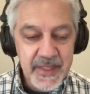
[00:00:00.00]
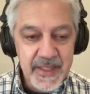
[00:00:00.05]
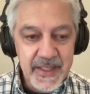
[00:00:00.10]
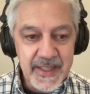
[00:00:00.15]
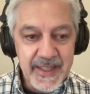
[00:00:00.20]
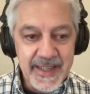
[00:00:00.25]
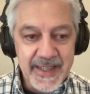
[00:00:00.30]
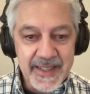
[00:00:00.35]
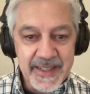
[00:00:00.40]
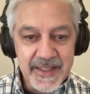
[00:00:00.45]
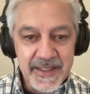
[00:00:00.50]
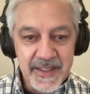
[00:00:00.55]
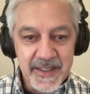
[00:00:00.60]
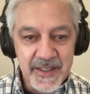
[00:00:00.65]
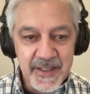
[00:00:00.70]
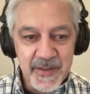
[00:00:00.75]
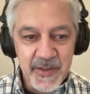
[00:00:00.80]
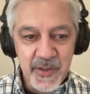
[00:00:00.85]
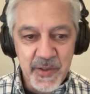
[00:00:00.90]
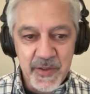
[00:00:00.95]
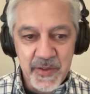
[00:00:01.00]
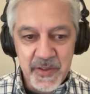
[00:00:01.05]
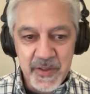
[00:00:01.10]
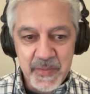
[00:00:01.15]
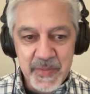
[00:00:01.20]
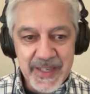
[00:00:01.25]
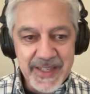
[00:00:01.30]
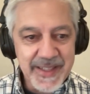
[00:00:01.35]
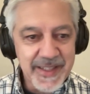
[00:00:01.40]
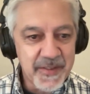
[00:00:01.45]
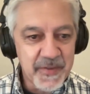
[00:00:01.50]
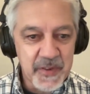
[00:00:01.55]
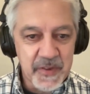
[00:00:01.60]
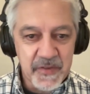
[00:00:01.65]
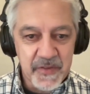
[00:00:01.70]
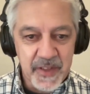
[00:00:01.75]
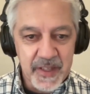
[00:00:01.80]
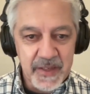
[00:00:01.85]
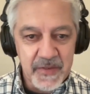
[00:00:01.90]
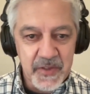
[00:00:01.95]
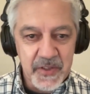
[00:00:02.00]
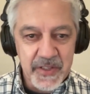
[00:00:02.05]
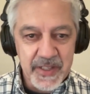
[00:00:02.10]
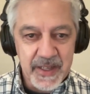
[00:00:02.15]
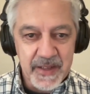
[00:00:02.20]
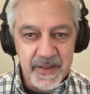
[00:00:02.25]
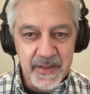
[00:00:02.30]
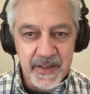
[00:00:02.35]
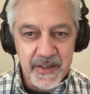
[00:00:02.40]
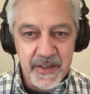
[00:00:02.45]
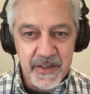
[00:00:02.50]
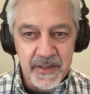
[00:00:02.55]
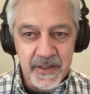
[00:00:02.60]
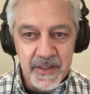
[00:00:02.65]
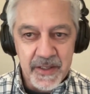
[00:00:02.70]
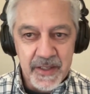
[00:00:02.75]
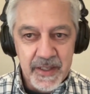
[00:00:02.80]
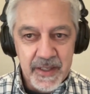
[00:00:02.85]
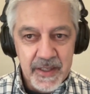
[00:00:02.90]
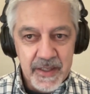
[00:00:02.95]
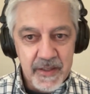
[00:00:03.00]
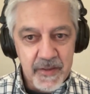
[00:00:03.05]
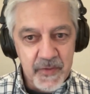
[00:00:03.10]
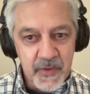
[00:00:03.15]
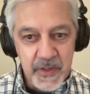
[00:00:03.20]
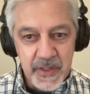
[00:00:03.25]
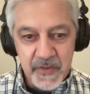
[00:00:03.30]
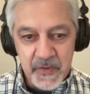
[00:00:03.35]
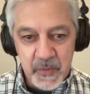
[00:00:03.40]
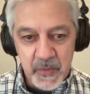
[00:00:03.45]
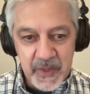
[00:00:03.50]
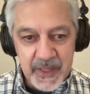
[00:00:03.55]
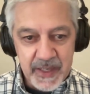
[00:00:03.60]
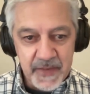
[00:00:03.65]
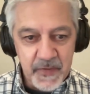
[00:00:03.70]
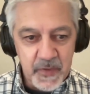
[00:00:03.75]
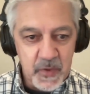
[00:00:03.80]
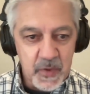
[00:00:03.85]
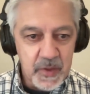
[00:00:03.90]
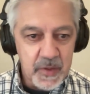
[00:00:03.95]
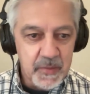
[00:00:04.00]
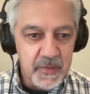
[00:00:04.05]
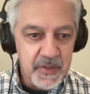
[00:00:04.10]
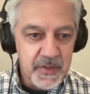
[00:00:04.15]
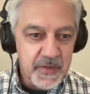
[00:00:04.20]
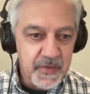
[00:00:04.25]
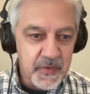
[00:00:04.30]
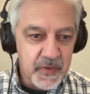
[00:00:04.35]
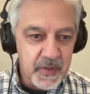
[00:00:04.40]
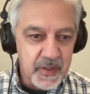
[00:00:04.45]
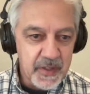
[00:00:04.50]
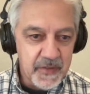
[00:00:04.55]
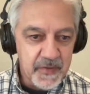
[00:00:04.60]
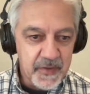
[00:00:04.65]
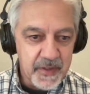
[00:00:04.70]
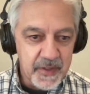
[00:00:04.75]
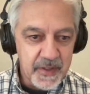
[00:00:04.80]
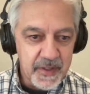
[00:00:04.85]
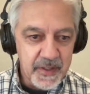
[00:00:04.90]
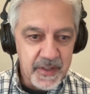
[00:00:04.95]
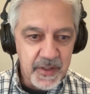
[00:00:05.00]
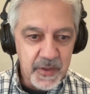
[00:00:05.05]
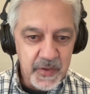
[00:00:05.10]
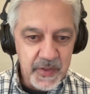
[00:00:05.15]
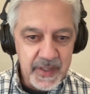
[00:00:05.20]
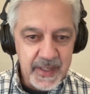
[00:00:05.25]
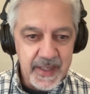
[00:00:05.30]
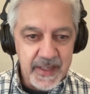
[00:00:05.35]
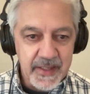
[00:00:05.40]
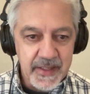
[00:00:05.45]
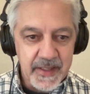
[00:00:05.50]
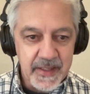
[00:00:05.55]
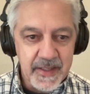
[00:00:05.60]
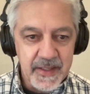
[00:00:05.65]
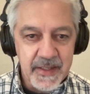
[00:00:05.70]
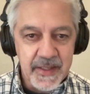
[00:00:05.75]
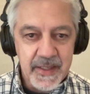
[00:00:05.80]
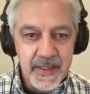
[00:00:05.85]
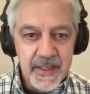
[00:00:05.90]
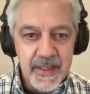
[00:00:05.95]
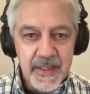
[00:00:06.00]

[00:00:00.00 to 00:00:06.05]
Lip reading: And so there's many different flavors out there for different platforms, for different use cases.